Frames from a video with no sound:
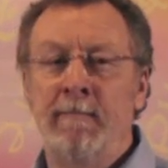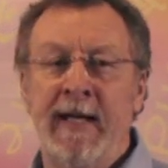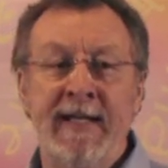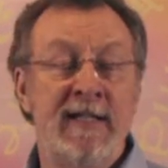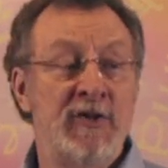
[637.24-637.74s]

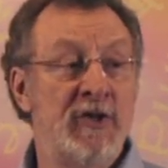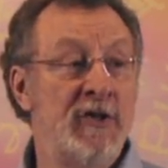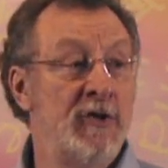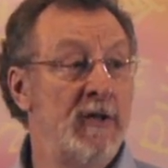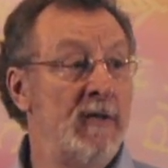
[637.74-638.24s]

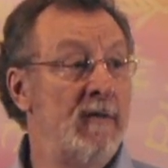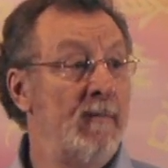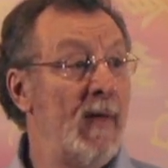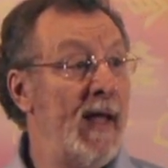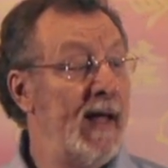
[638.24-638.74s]

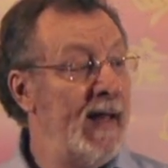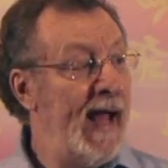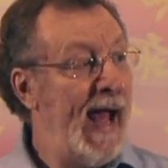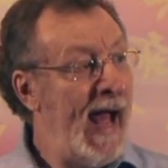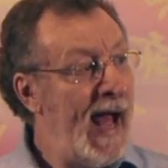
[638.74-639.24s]
indecision
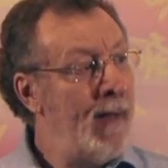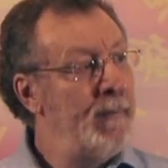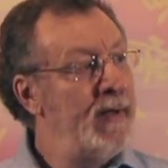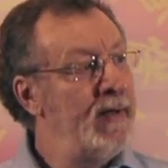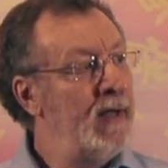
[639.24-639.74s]

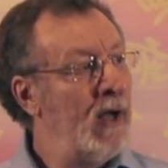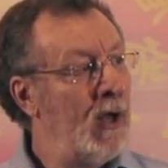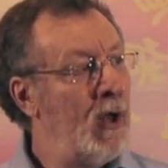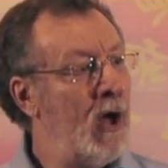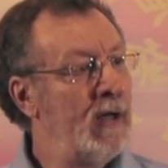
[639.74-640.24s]
happen
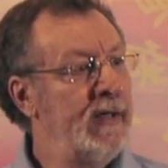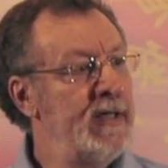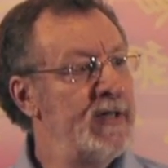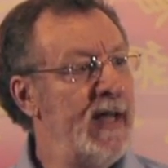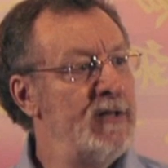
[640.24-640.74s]
along
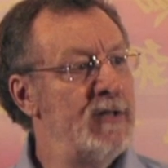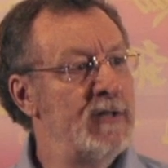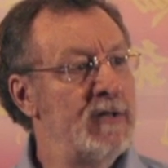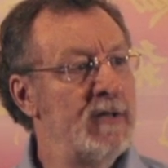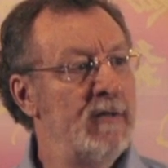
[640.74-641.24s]
these
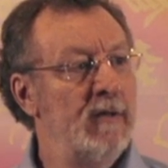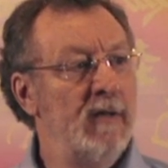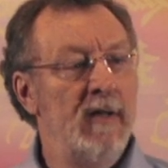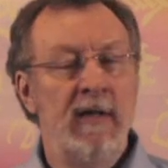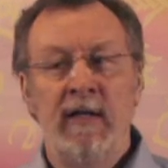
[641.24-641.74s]
edges.
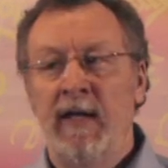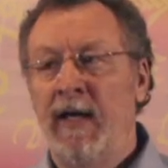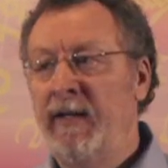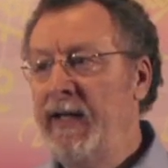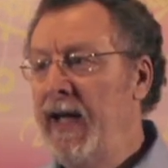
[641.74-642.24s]

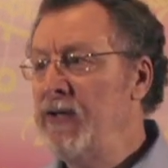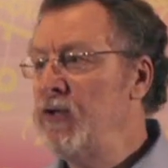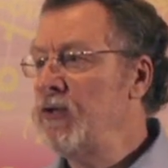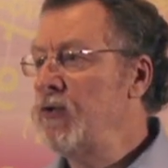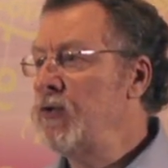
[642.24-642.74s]
And the
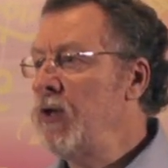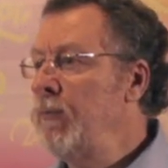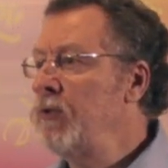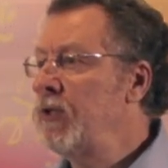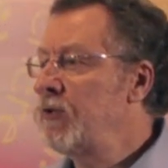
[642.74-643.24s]
edges are
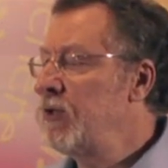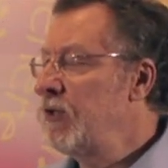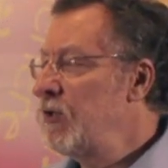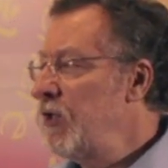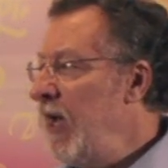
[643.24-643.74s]
subject to
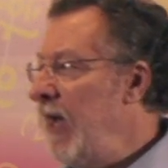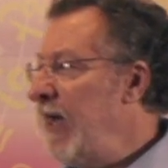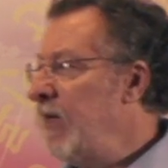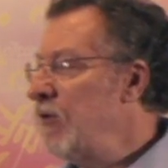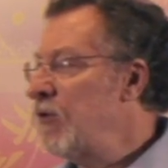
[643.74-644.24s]

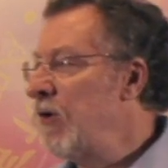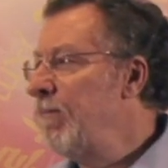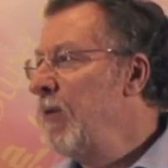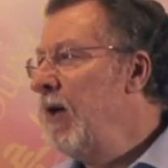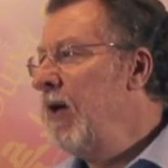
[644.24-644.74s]
change,
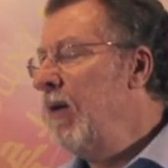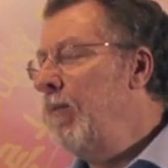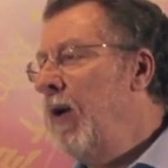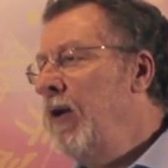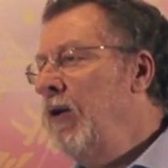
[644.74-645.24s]

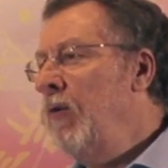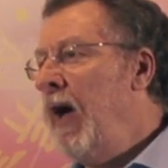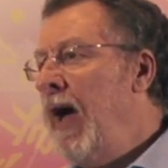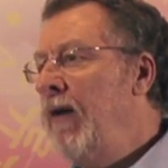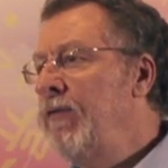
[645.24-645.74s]
but you
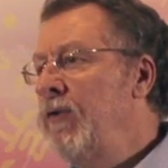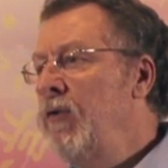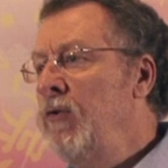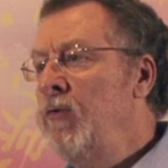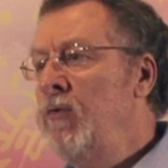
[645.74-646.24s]
have
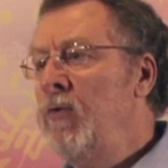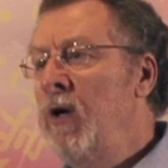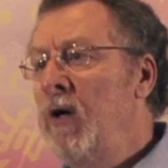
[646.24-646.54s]
to